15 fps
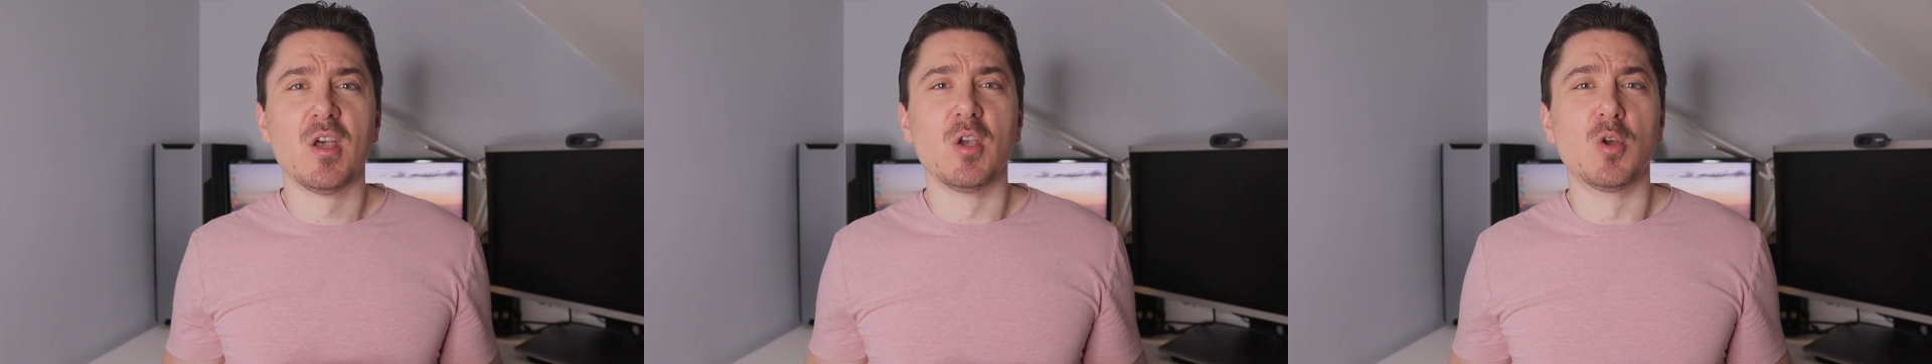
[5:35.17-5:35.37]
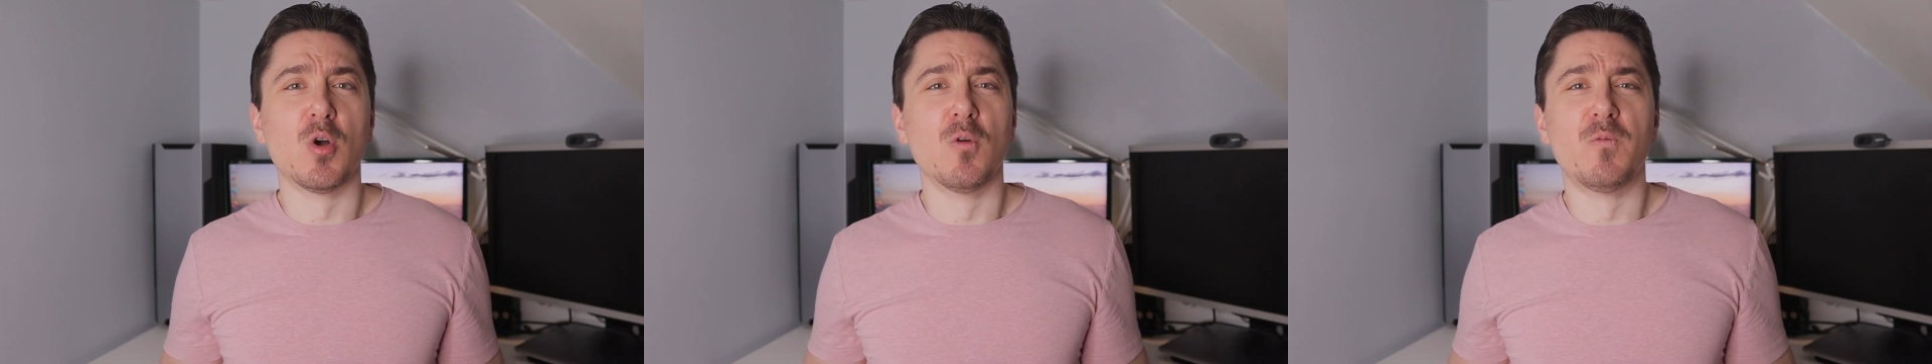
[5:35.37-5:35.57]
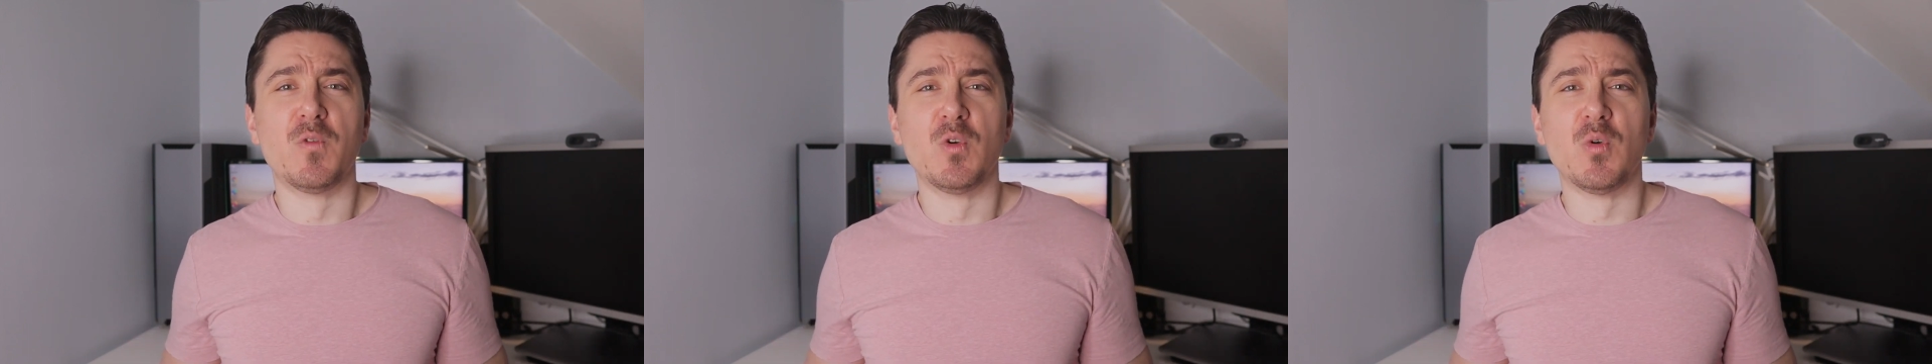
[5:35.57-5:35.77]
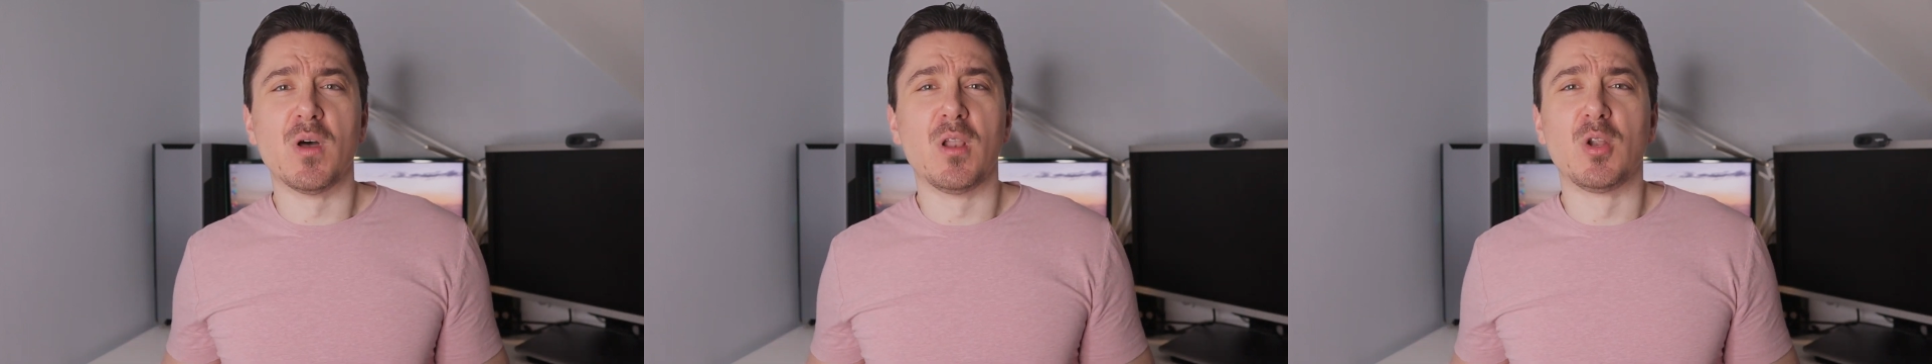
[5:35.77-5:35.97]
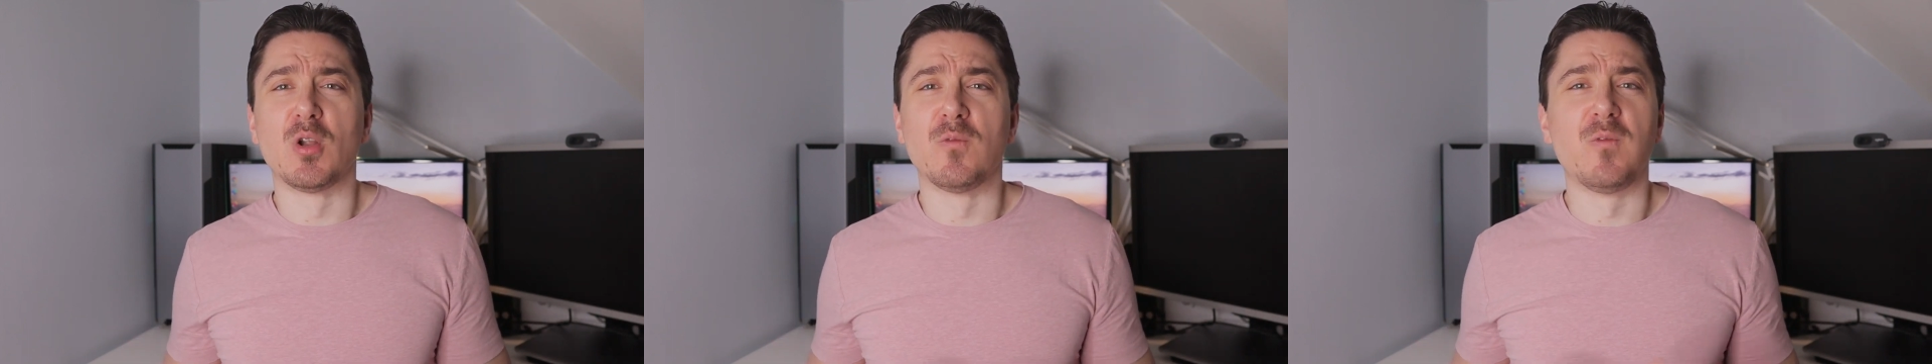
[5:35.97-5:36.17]
Go through a
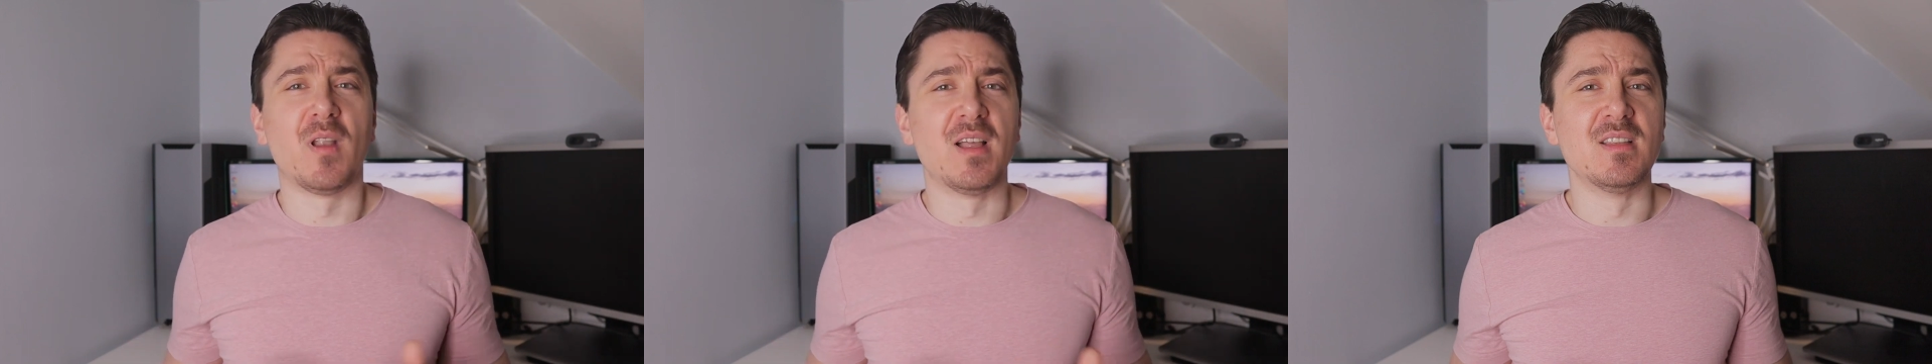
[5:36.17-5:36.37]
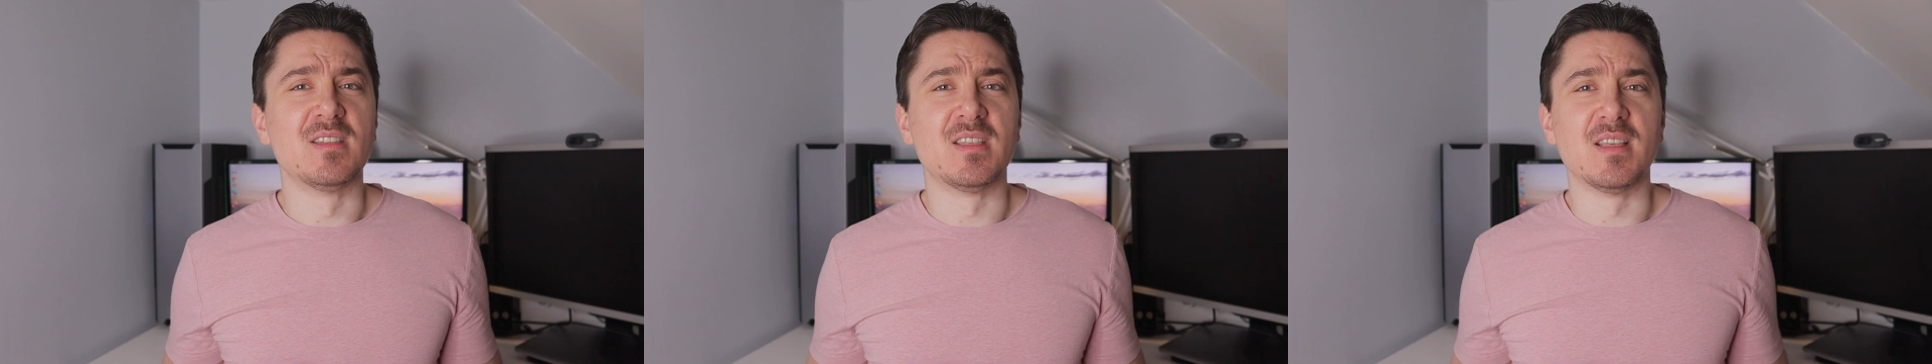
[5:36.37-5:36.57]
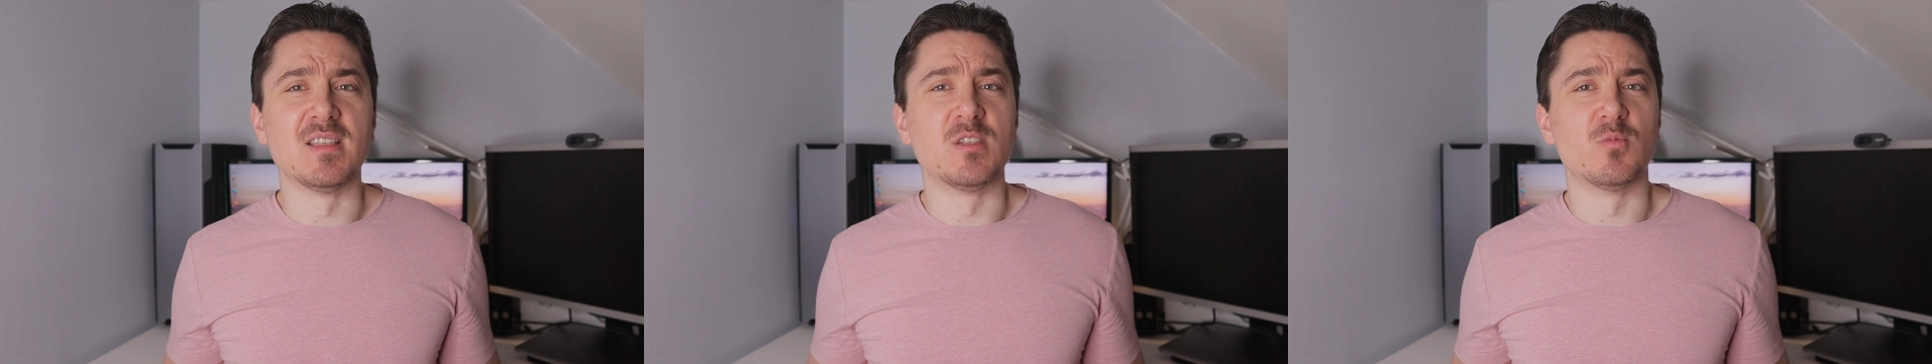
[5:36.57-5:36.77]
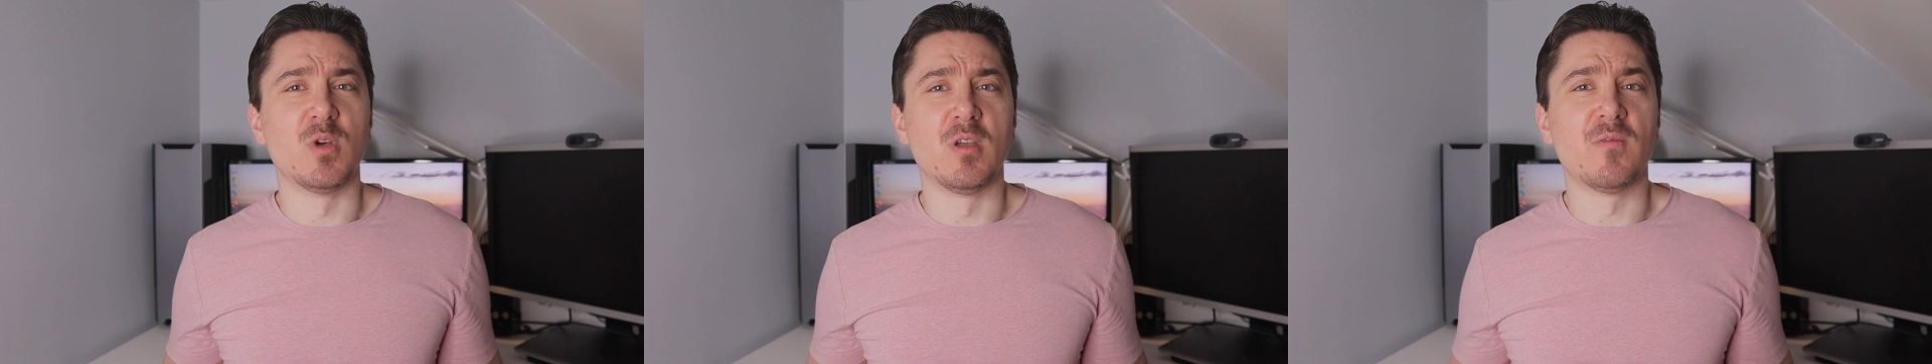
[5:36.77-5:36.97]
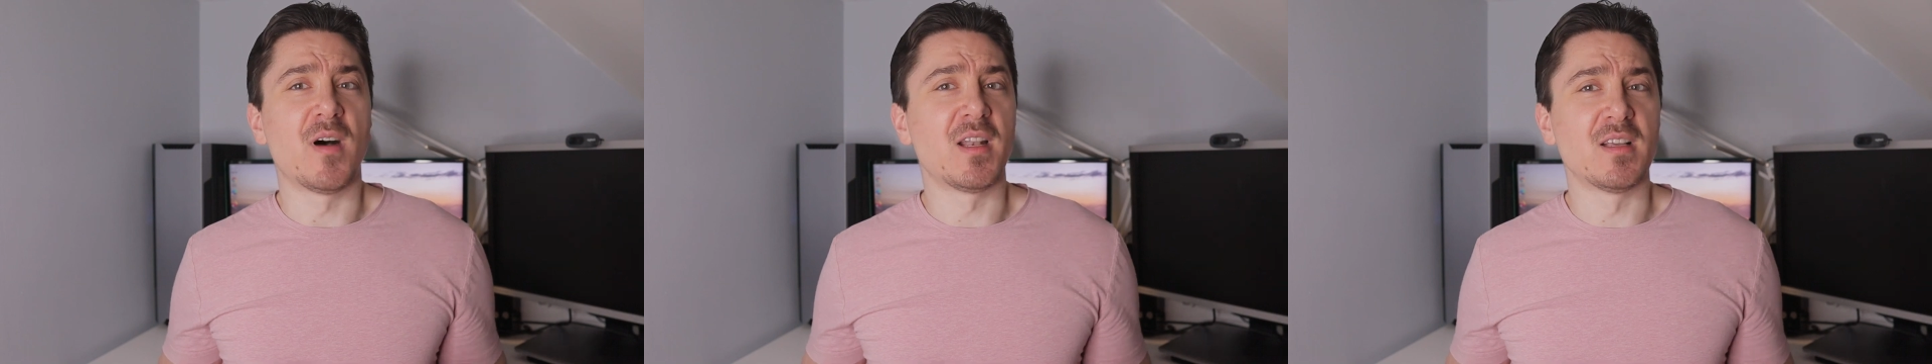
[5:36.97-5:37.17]
lot of lenses
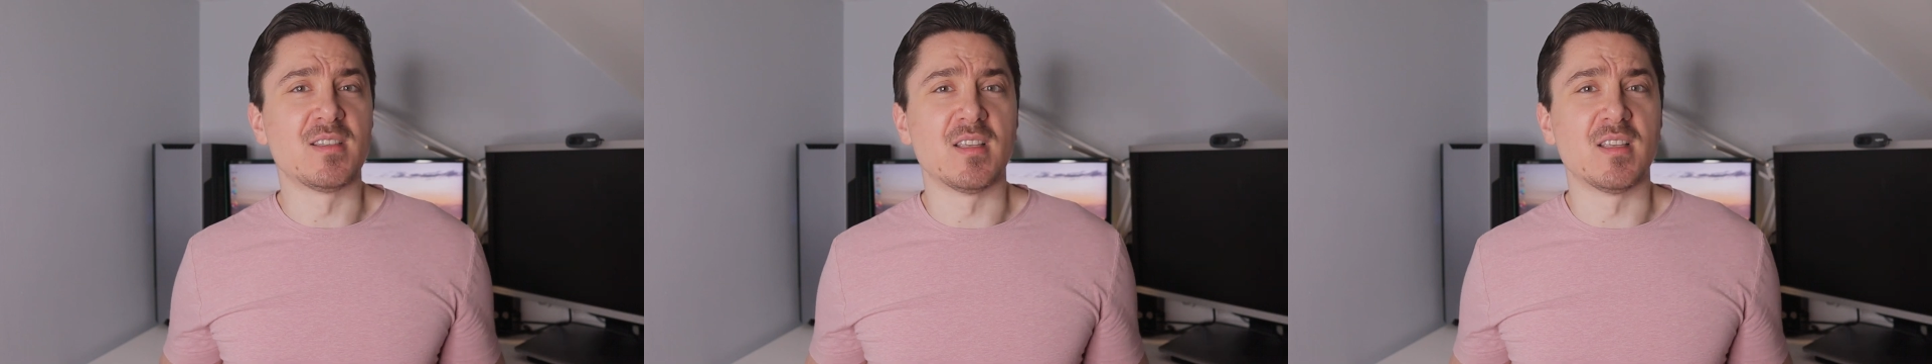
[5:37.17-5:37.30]
with other